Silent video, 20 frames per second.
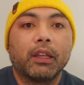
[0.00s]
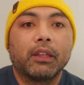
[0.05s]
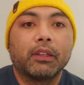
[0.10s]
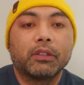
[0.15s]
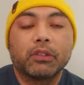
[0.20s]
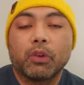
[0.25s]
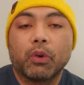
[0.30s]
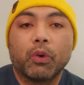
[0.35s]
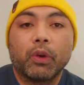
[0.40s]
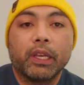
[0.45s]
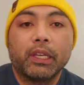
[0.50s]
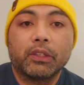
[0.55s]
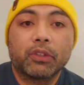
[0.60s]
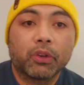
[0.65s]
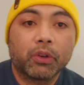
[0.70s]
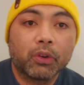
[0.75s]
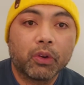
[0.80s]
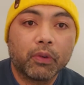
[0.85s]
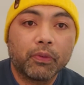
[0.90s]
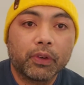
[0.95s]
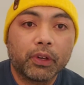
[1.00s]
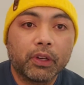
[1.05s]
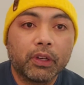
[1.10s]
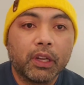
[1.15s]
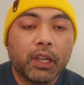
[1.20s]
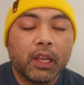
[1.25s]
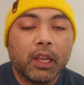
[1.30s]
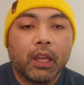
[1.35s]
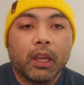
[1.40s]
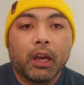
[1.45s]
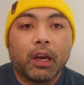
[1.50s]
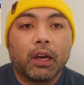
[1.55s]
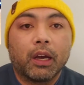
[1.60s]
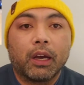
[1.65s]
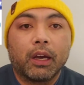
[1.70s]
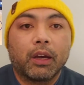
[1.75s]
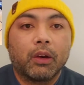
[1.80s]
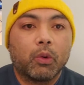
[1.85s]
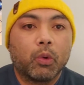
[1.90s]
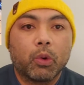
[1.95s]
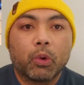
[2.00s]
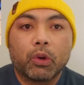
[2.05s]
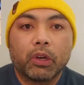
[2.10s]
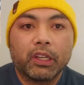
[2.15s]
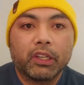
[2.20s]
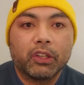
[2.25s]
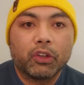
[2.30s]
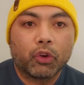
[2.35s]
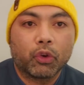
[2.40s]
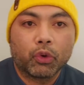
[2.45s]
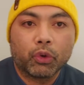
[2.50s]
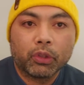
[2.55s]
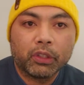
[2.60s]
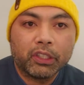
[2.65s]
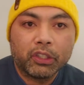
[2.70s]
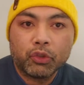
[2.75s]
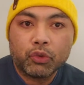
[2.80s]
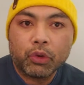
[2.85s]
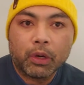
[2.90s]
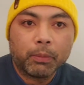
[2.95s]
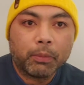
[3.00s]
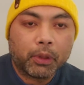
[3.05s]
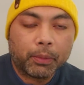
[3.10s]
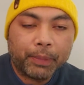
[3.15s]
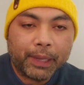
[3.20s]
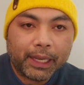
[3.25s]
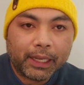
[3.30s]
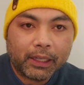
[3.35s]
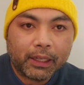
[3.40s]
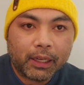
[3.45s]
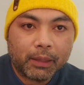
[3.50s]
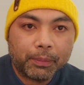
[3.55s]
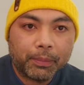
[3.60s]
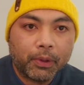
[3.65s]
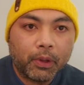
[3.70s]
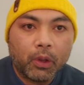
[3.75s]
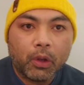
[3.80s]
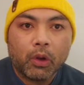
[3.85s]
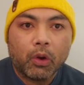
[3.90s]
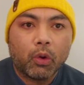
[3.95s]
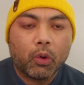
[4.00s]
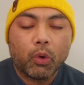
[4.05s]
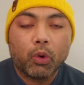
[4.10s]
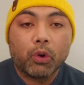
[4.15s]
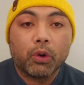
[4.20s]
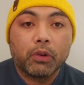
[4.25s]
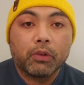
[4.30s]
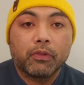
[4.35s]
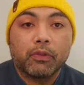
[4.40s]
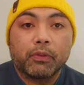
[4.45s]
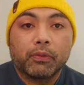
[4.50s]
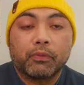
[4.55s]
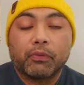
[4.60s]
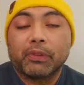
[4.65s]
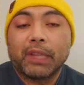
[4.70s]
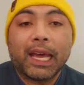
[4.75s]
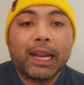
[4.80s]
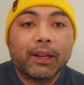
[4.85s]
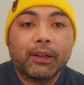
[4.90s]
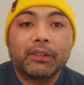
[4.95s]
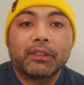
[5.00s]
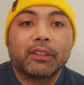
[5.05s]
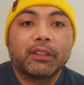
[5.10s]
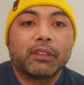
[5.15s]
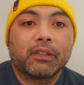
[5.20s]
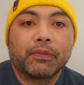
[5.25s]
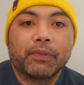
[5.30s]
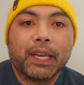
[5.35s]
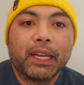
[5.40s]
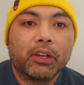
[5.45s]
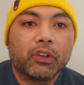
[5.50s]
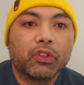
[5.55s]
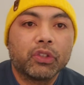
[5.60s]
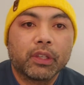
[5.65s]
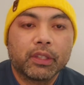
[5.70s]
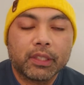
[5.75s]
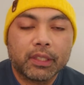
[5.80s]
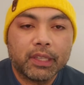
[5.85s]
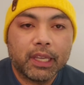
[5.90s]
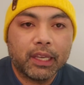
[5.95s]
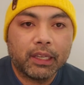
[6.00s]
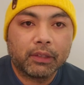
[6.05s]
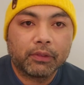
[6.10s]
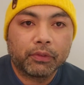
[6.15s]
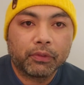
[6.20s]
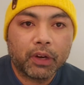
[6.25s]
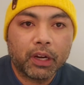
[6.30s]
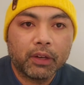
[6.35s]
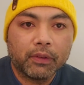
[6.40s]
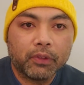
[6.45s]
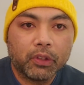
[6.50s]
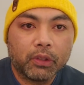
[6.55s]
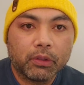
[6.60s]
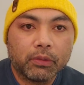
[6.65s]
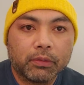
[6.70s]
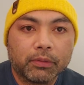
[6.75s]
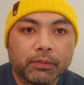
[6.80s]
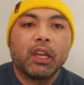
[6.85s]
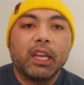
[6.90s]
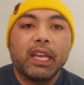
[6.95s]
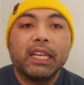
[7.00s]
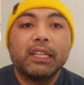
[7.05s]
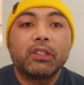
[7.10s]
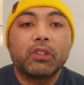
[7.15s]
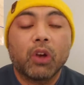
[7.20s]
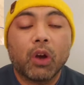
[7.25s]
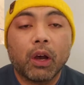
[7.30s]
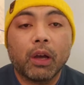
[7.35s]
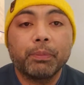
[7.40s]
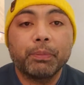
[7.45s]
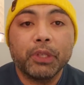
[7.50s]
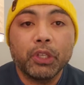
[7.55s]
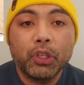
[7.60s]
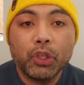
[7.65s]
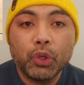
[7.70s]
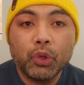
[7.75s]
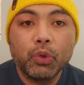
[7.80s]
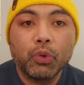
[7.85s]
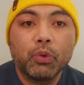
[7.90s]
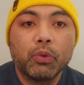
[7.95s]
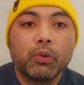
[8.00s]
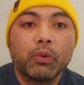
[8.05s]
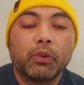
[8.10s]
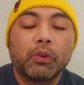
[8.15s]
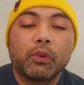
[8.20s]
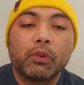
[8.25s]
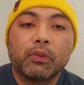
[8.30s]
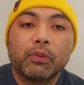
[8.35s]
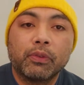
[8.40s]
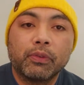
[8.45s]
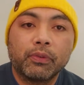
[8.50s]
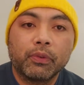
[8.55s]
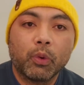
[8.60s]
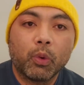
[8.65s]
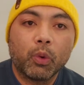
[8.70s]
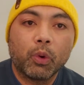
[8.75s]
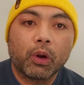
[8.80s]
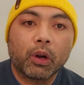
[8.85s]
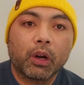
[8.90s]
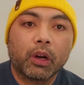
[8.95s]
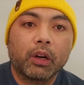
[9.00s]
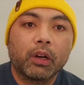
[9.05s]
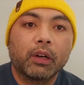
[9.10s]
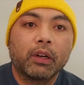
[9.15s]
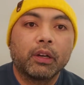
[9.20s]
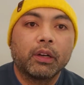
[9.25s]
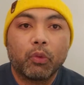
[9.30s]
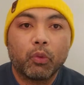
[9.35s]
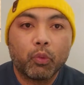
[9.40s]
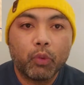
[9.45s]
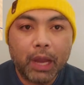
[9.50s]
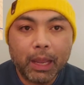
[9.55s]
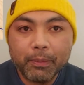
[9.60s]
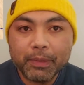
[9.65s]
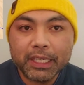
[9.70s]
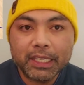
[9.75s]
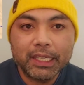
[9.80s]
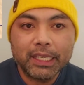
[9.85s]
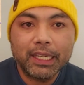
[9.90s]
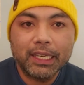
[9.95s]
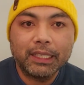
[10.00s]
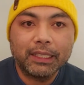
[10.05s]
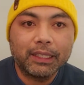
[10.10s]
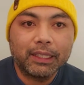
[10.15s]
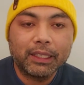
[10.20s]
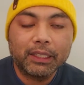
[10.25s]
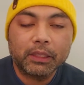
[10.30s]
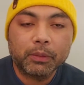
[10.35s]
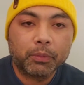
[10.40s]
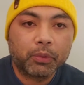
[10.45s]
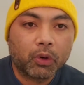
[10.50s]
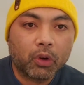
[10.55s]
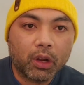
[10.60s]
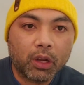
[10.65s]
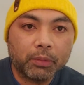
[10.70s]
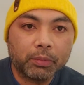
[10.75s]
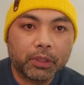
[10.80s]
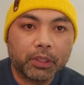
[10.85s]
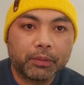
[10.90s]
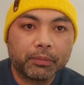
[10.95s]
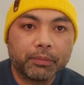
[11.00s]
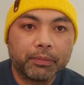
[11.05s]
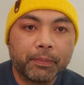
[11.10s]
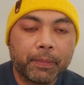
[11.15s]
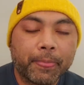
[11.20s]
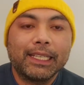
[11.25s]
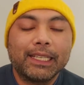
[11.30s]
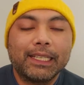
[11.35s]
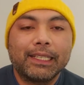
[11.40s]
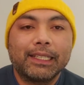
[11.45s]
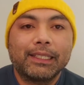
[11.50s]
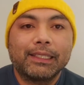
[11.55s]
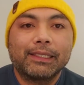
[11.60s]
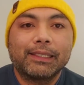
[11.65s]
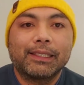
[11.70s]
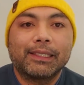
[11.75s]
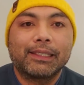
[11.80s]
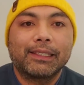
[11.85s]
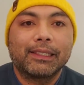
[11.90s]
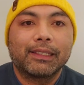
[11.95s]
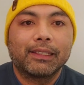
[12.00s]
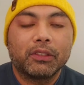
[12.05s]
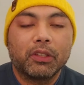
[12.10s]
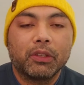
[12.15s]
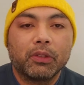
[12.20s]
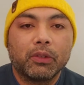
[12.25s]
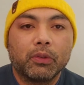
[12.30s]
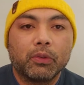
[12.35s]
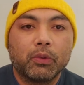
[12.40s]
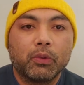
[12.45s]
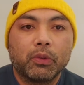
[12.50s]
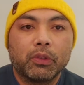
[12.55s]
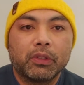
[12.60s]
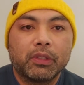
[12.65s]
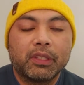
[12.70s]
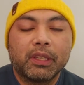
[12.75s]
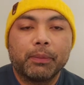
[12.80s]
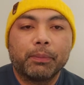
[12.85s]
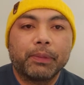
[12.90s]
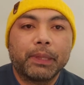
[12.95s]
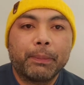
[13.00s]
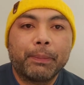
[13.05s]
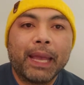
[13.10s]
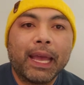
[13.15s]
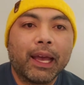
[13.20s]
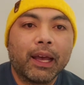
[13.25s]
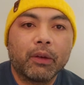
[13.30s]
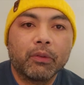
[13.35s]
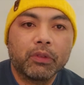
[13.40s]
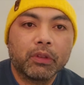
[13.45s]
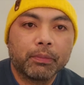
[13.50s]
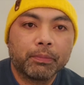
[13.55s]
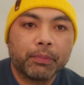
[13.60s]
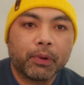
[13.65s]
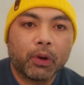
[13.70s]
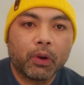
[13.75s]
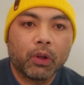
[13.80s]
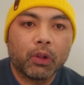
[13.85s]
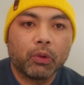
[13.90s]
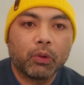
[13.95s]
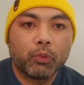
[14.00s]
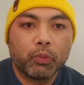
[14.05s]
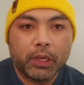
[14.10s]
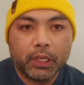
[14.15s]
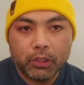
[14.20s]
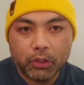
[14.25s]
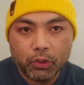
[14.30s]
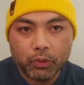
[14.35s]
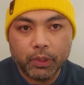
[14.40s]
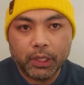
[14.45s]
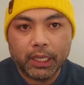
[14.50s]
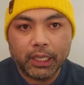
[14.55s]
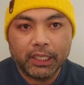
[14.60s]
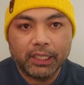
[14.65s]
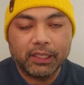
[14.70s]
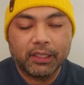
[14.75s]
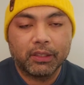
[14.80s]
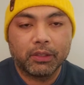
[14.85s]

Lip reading: so a turnover or an early dribble pickup, or flat out the defender just staying in front of you. A top cue for remedying this problem is to simply pound the ball when doing any